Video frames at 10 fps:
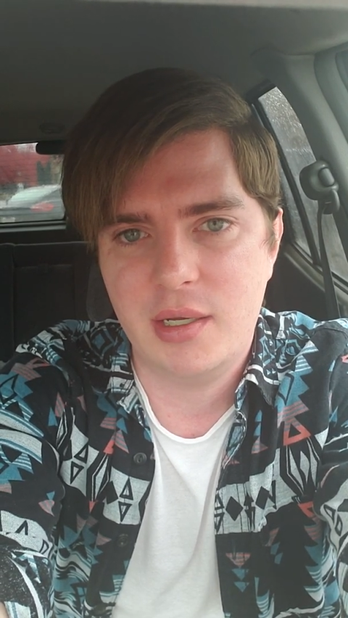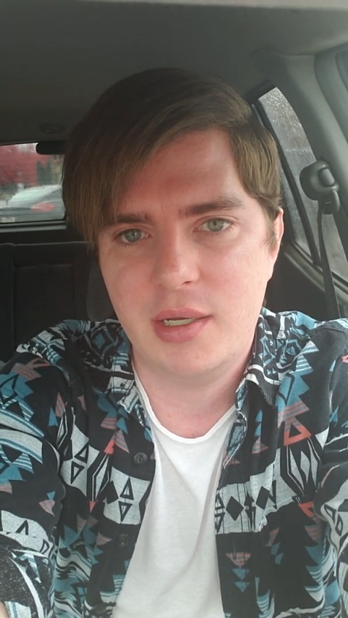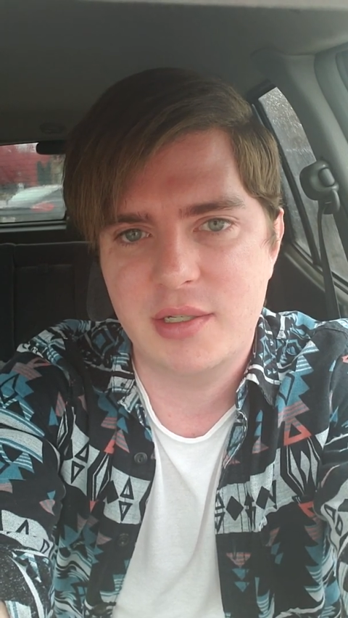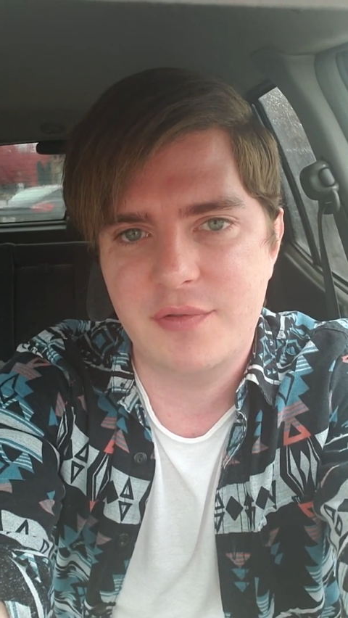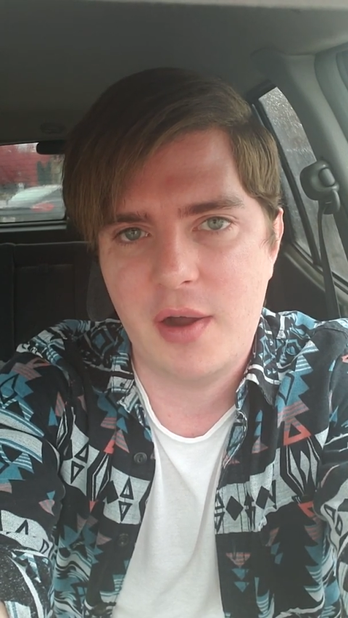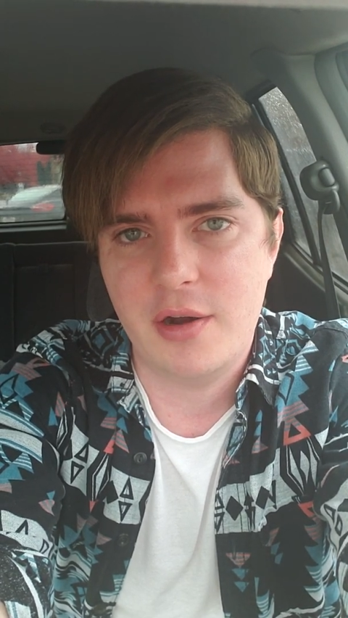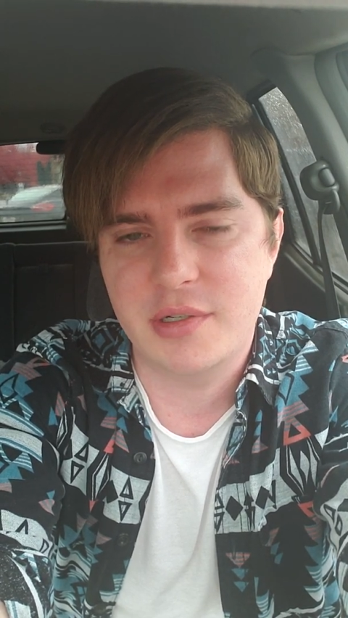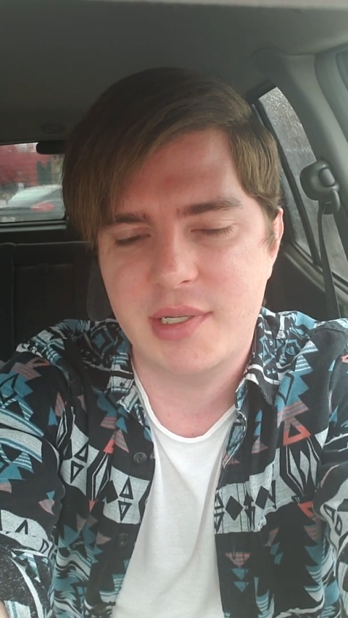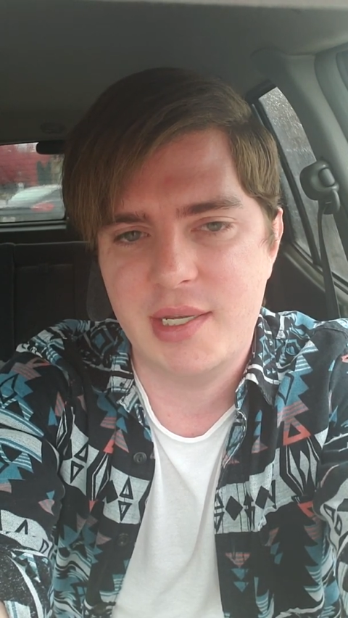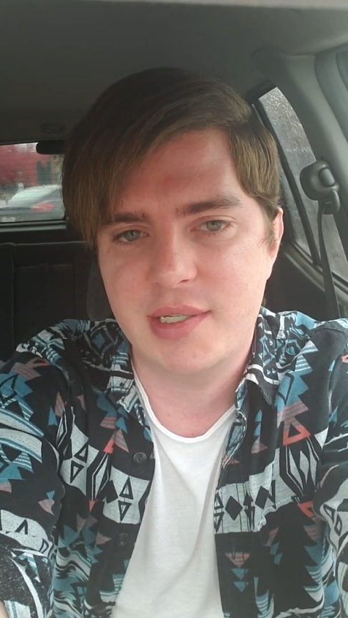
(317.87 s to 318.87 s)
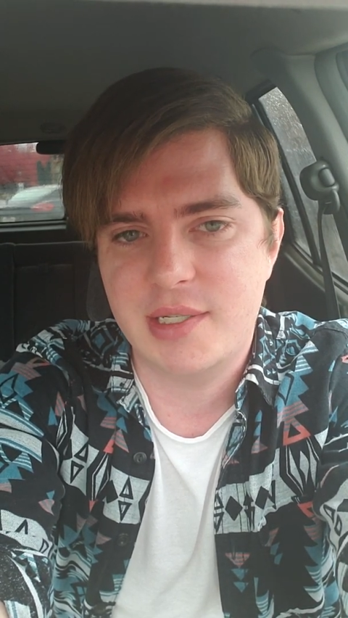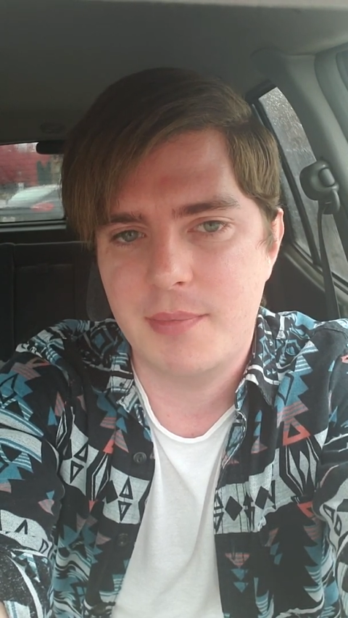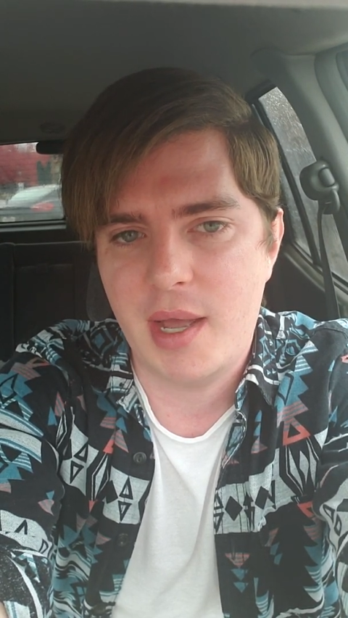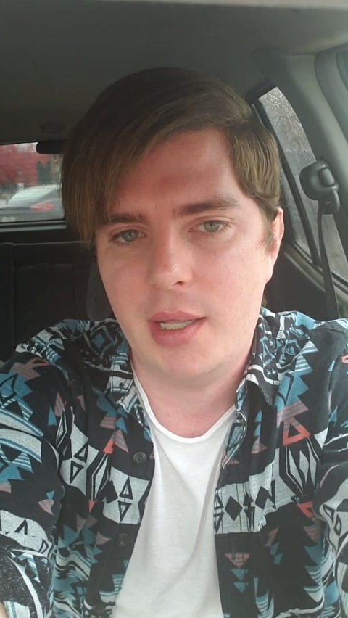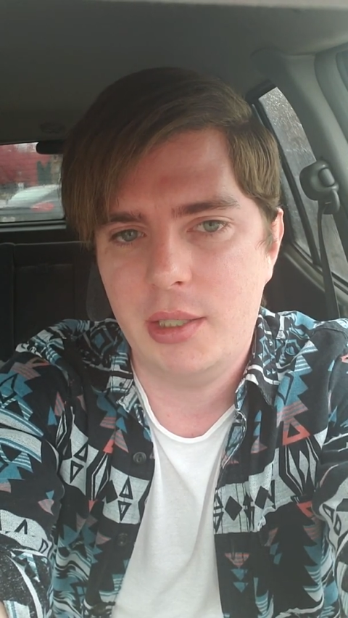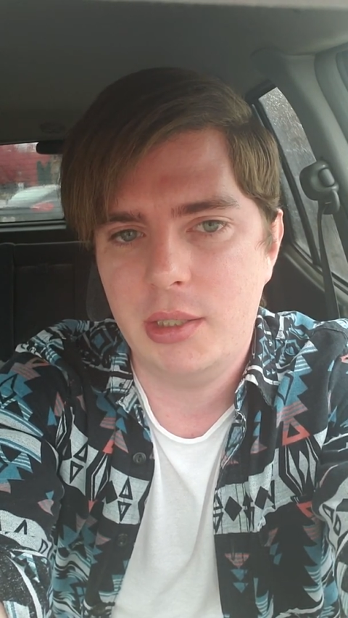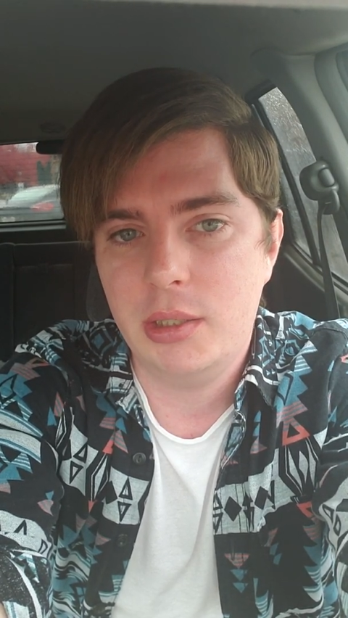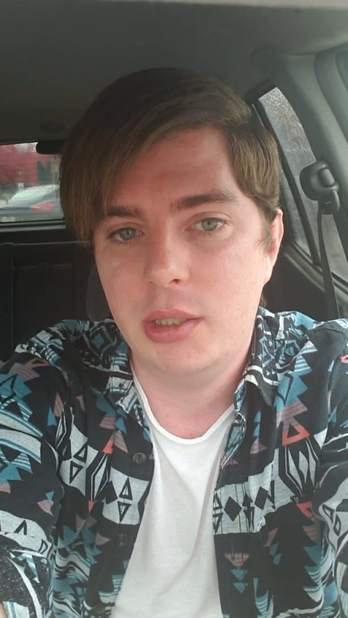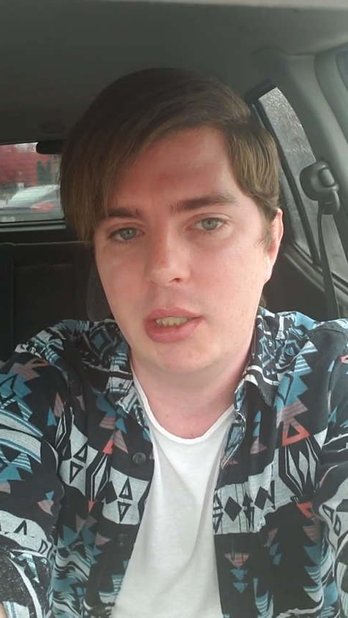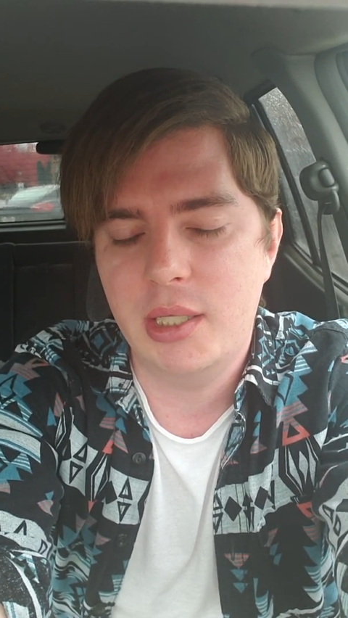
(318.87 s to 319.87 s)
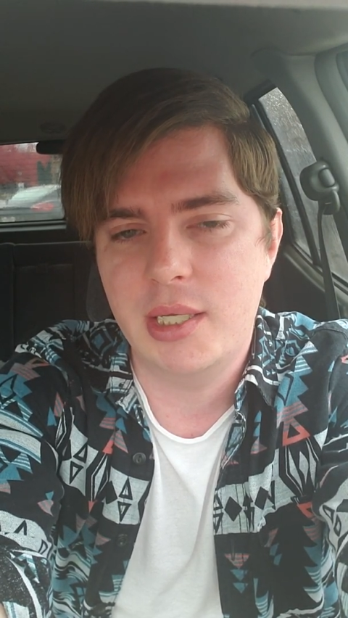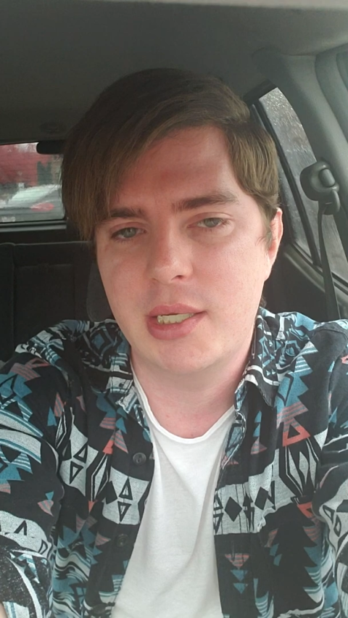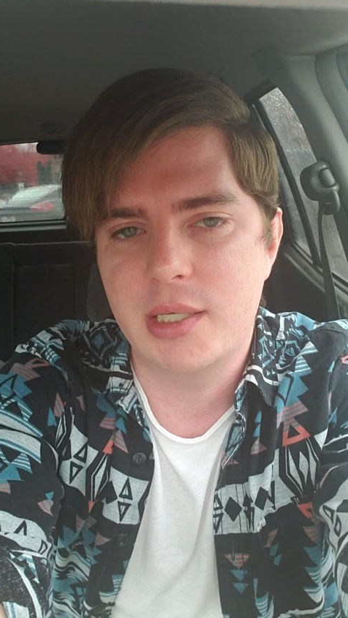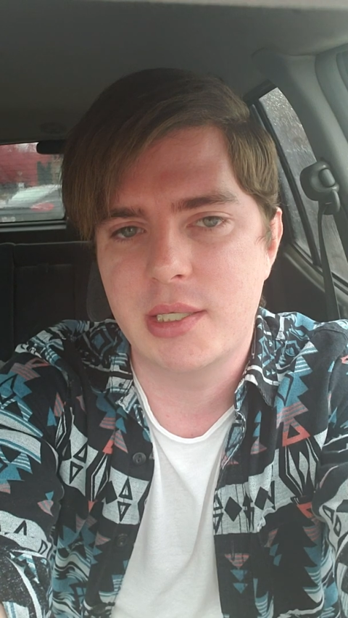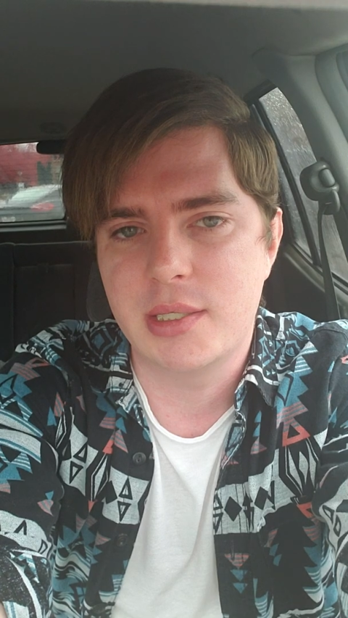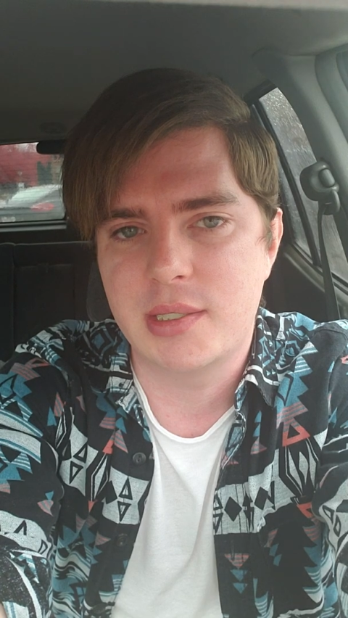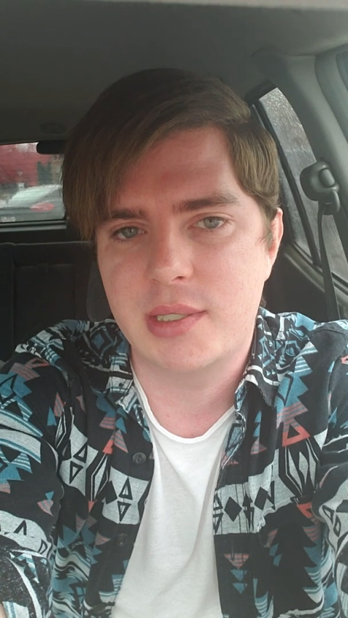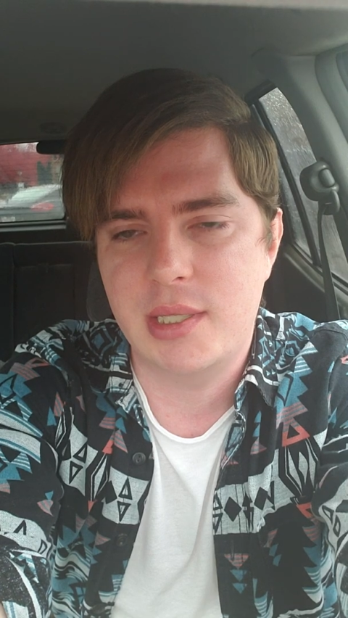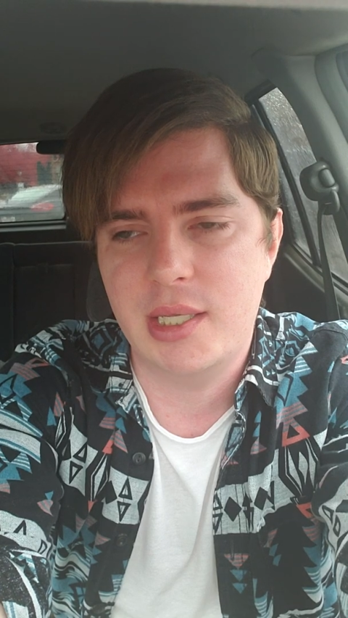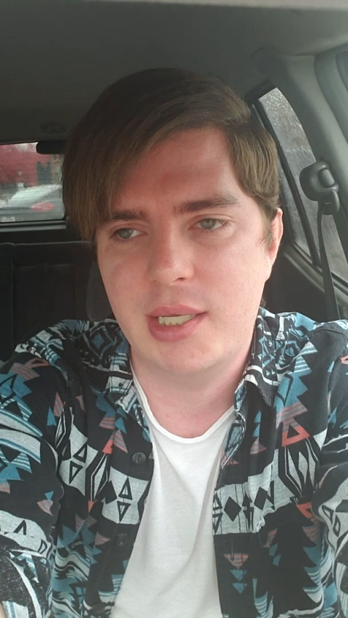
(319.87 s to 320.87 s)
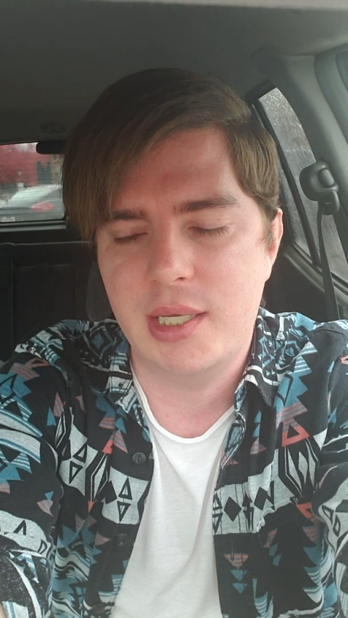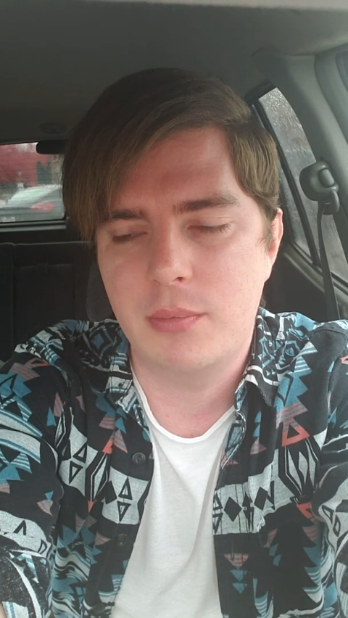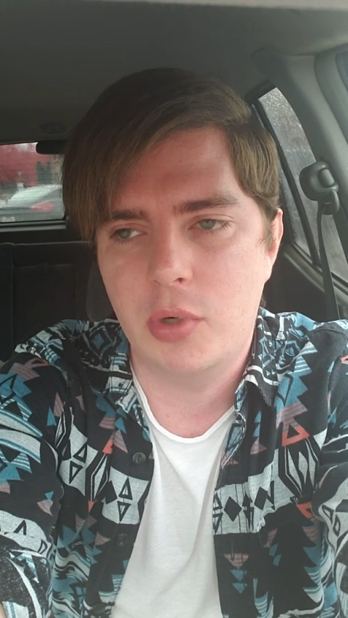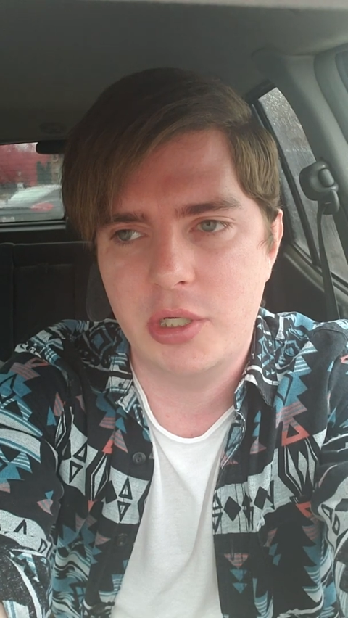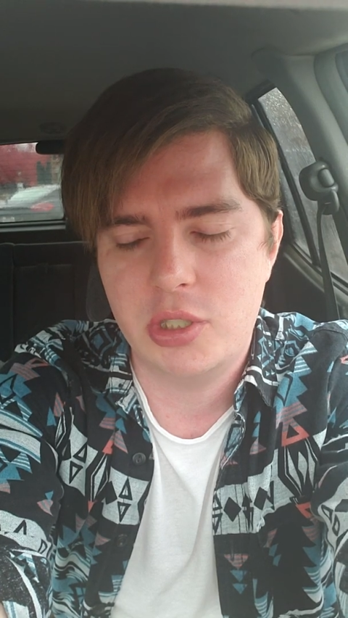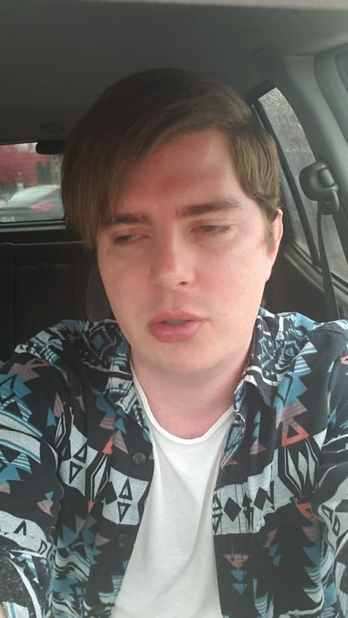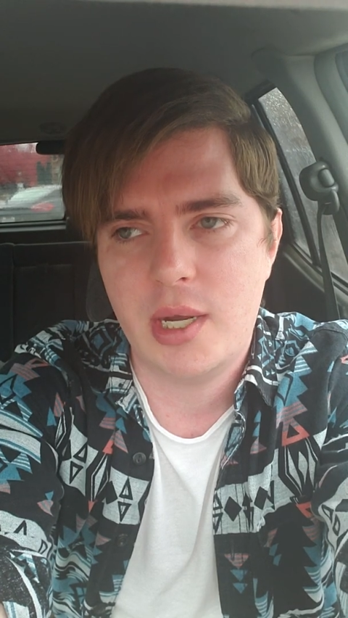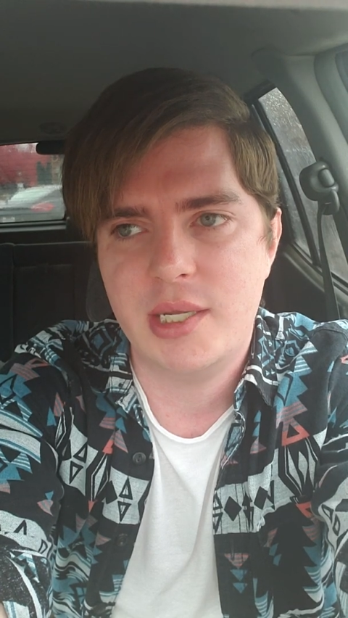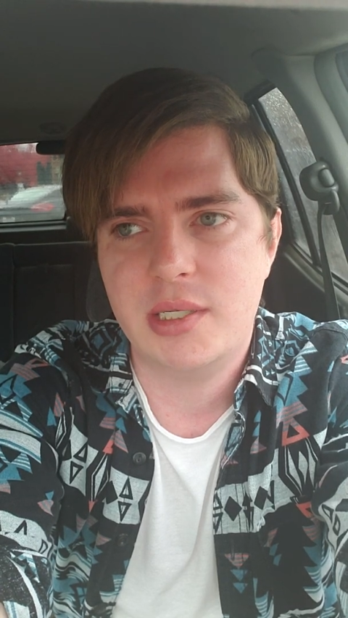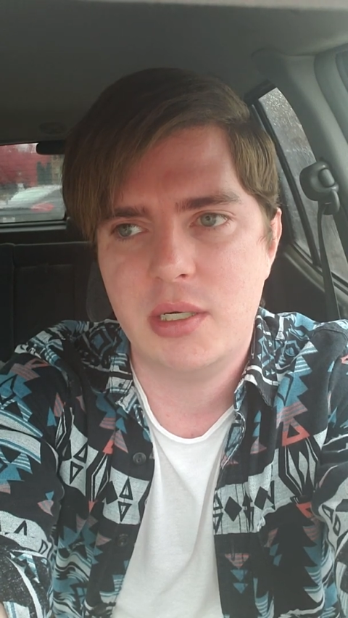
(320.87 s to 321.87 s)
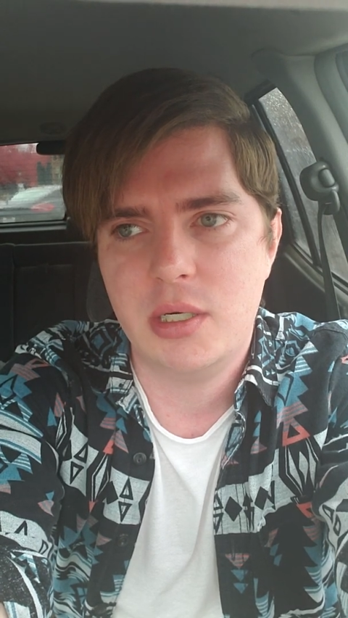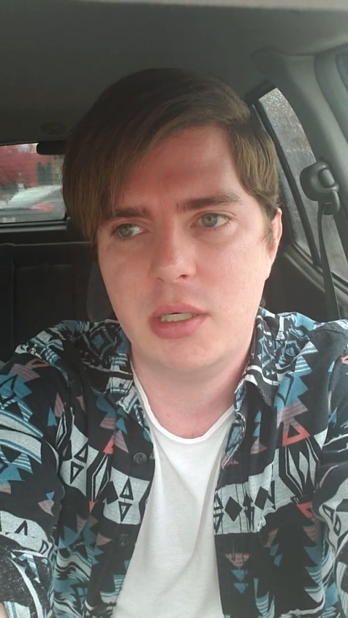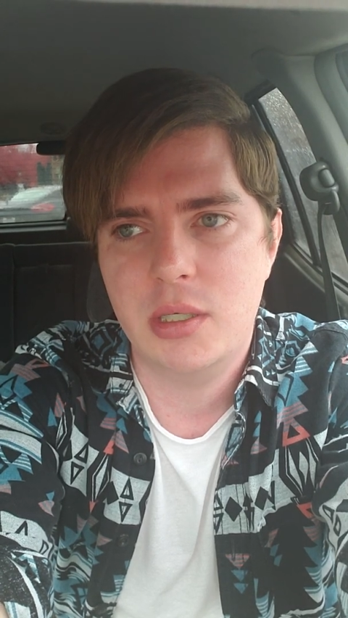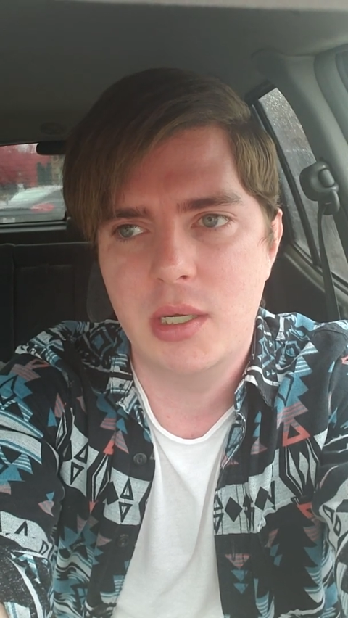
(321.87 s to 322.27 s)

as far as a smell is the moisturizer.